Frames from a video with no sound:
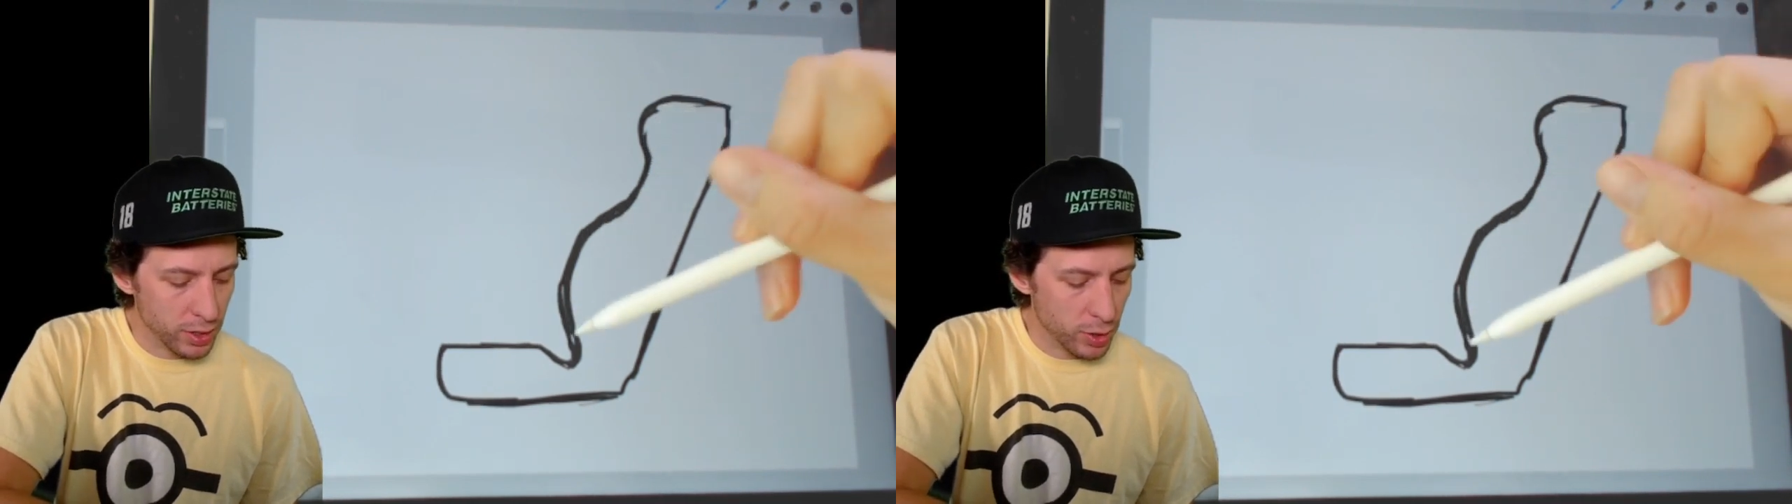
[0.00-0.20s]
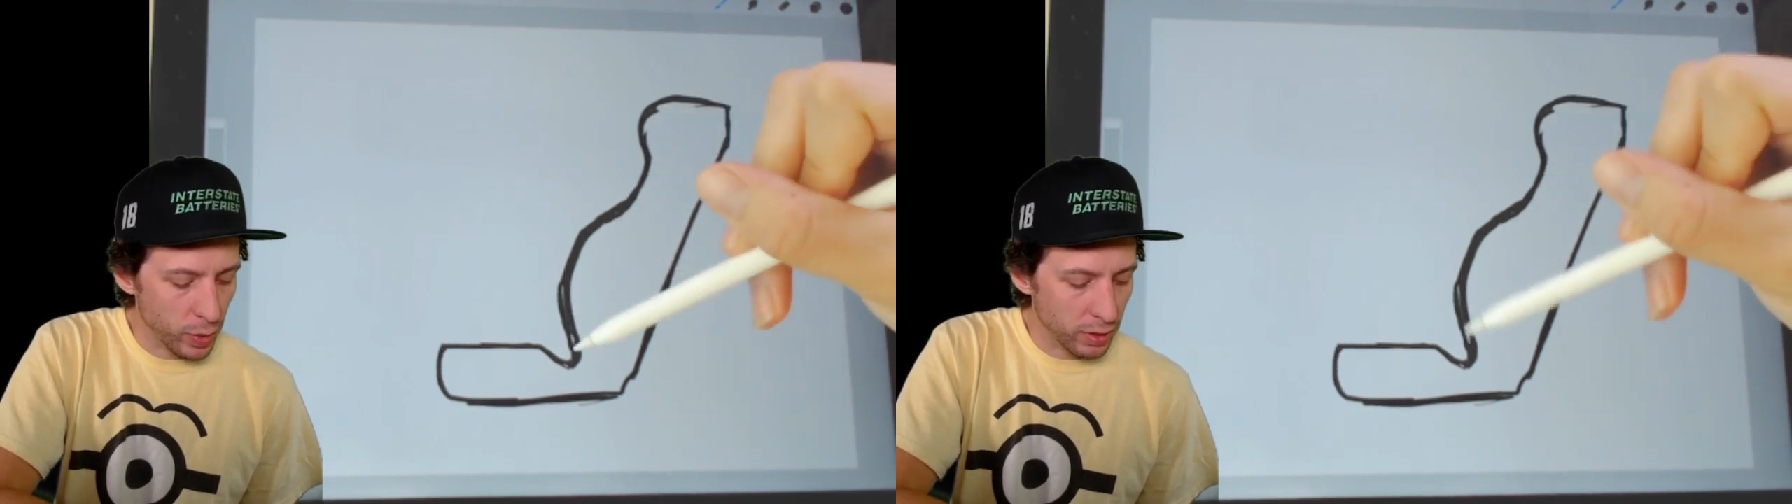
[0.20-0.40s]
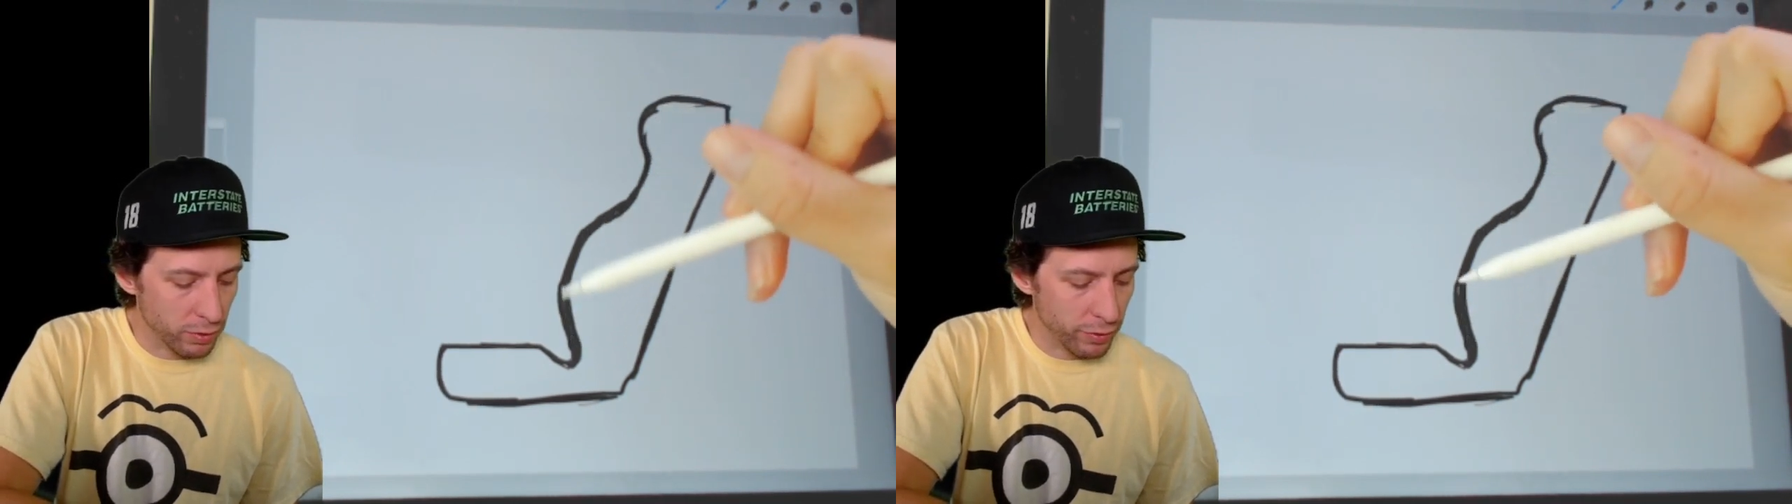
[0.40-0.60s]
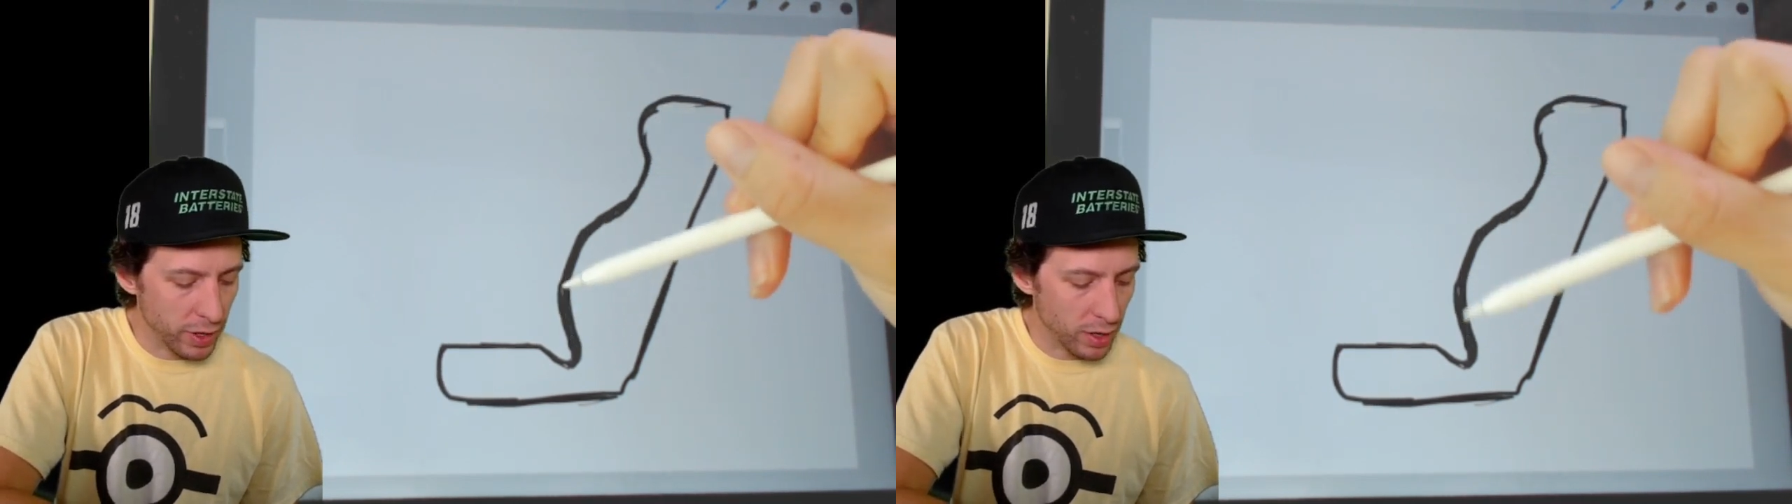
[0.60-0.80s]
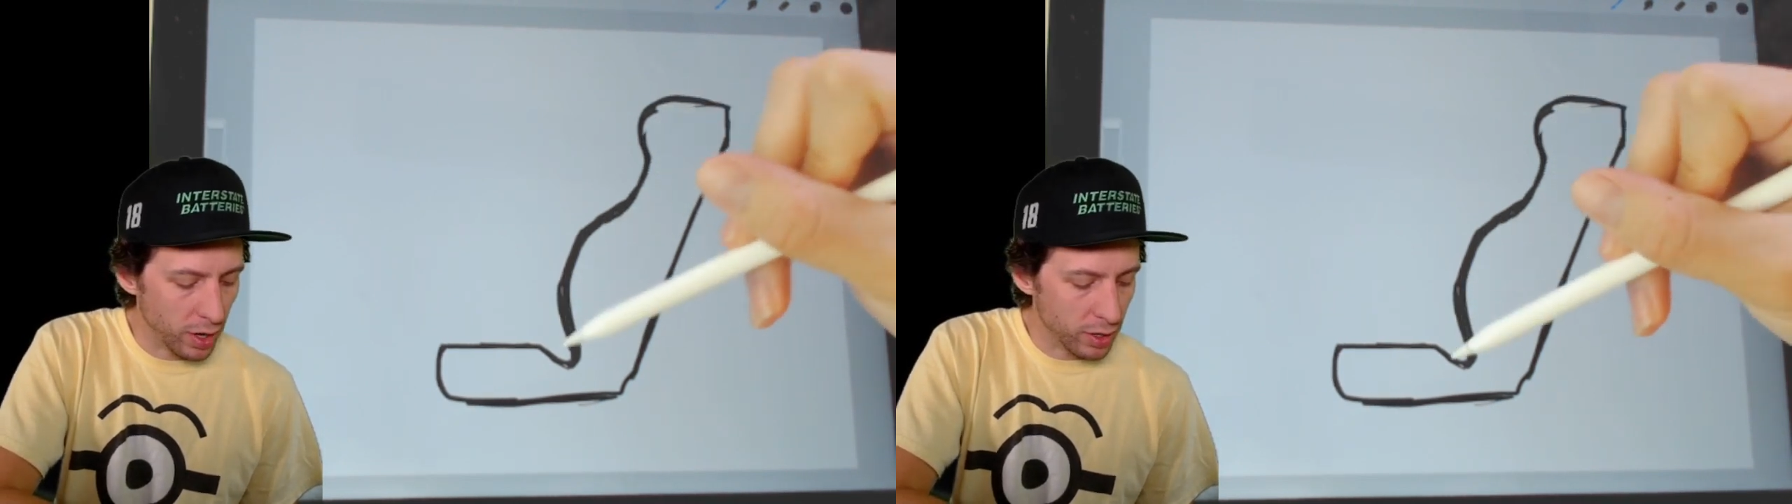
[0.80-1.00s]
so we can
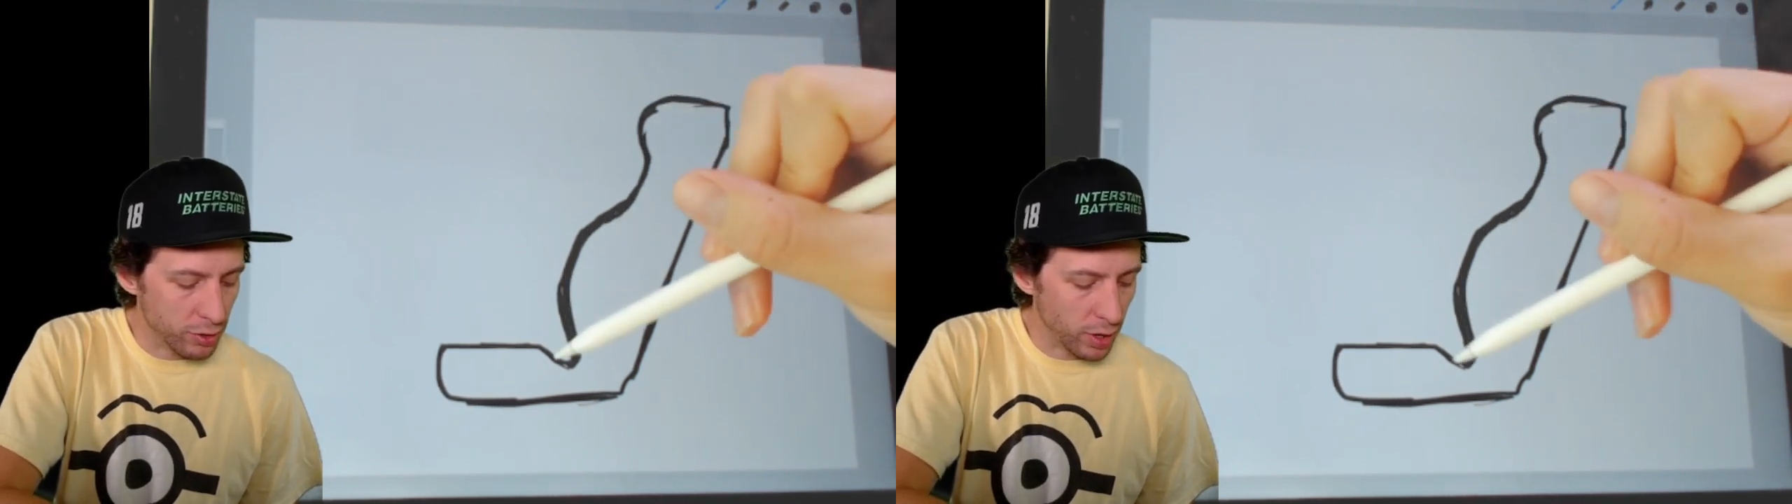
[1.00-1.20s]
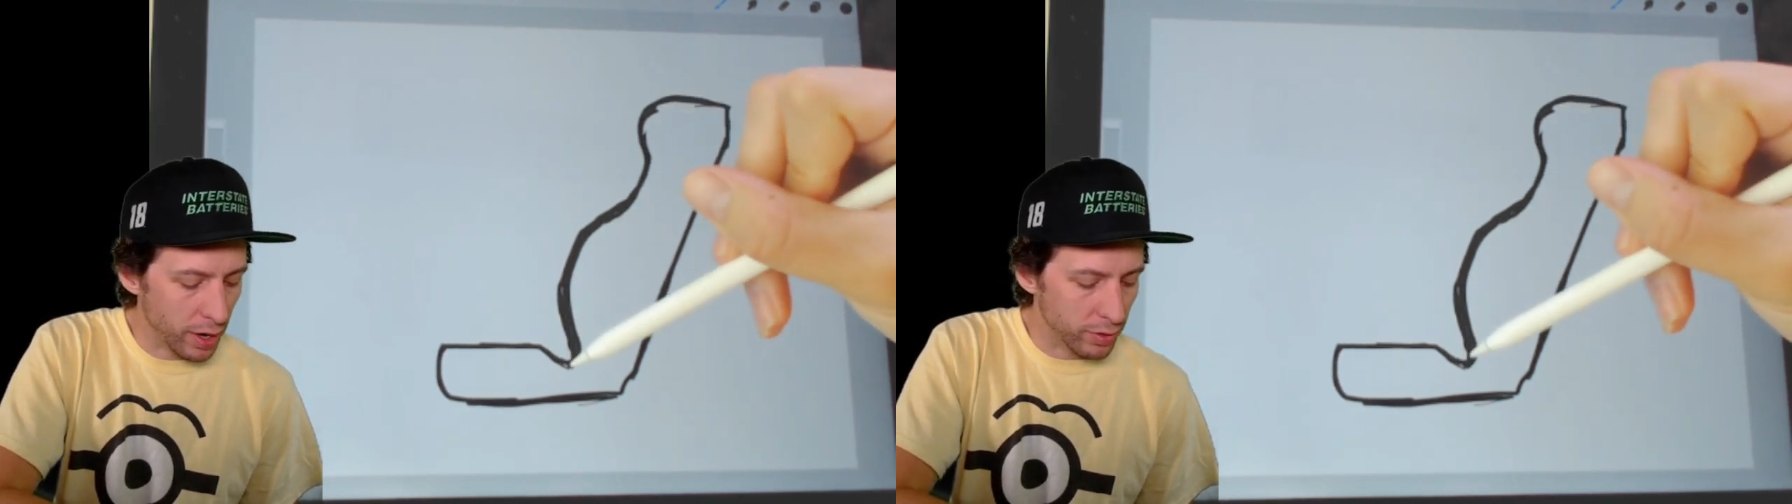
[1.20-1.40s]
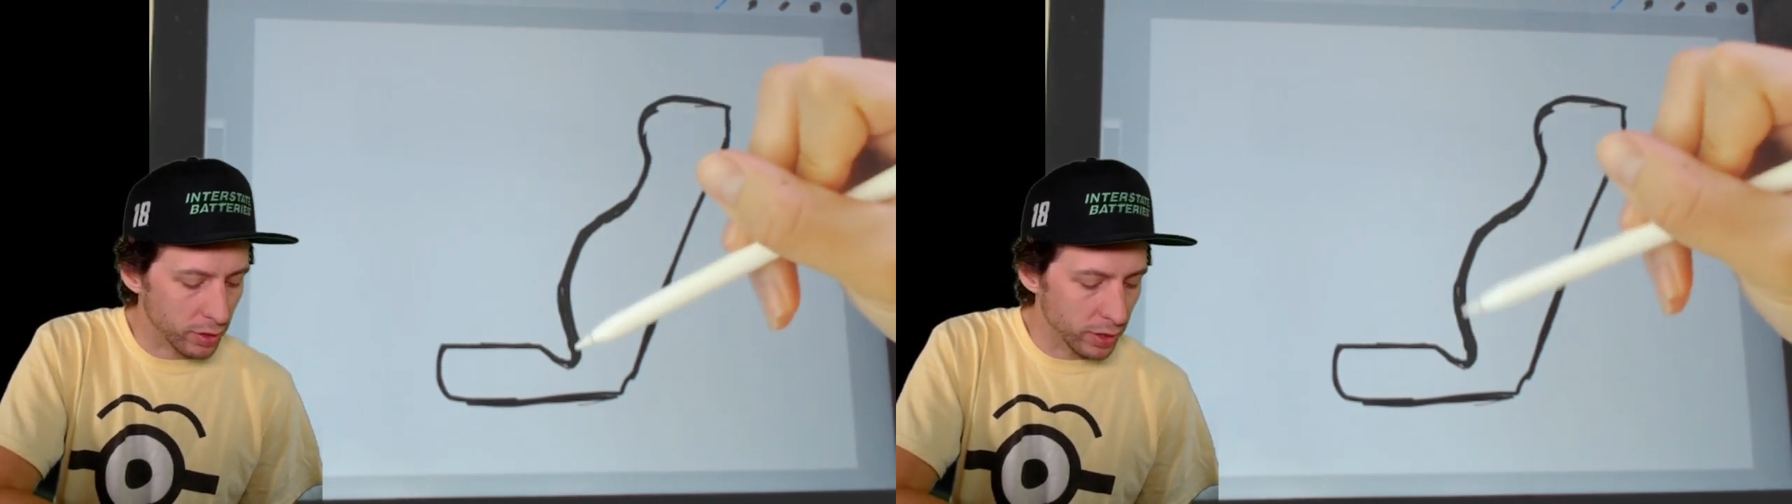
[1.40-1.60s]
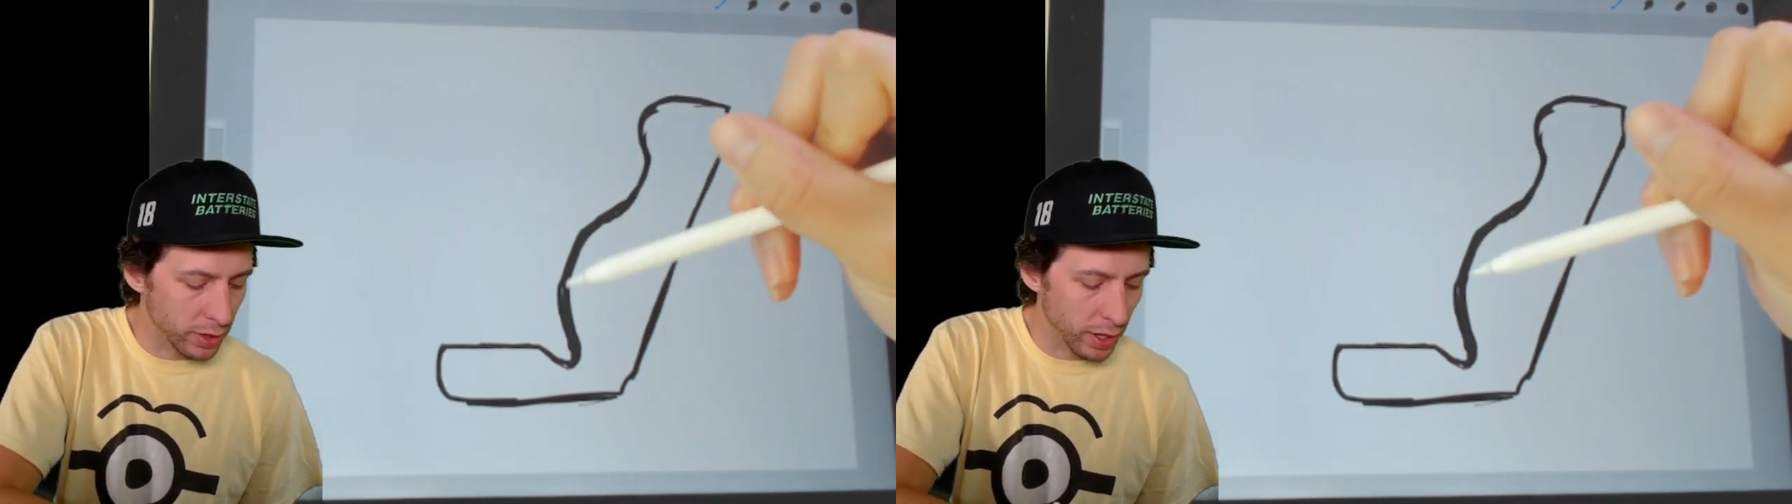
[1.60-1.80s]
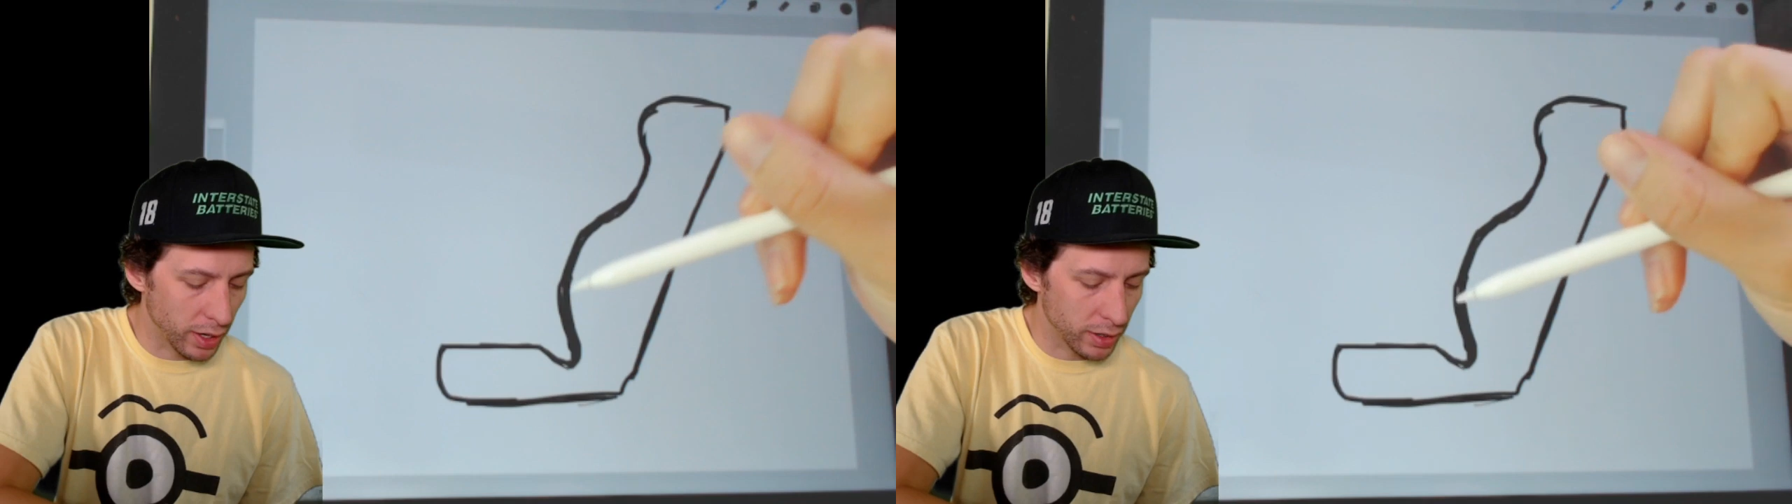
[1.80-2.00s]
fit our driver
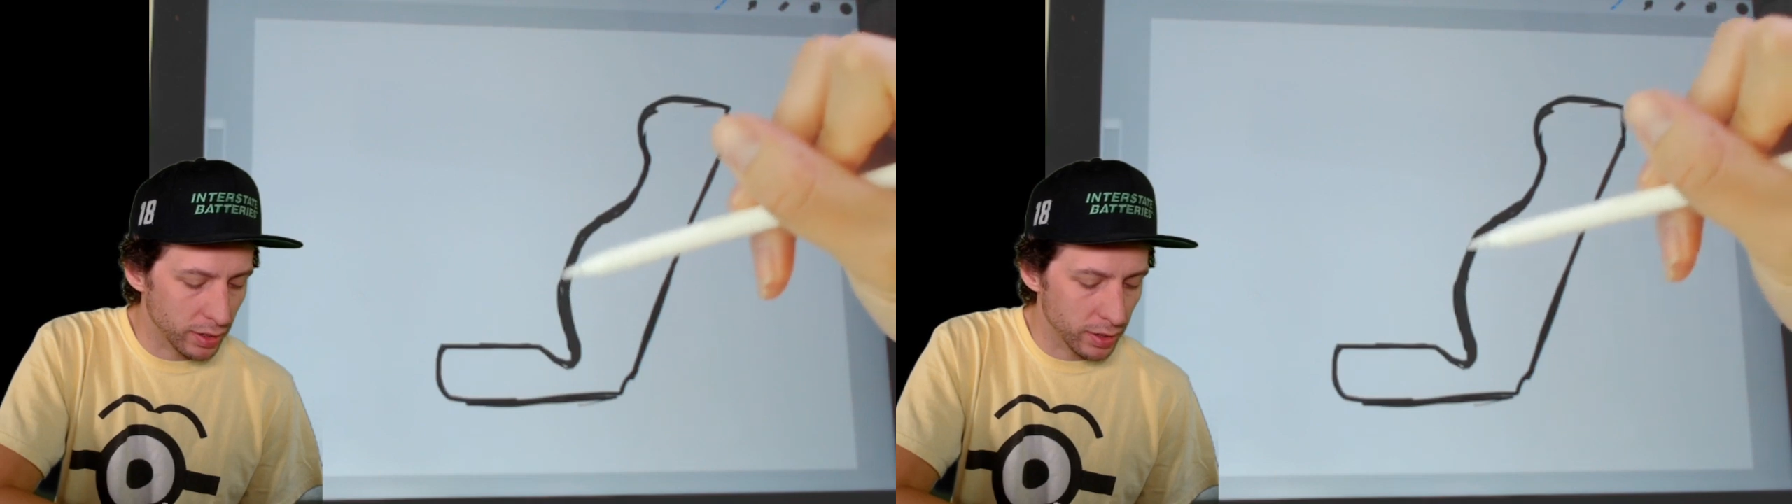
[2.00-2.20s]
in there.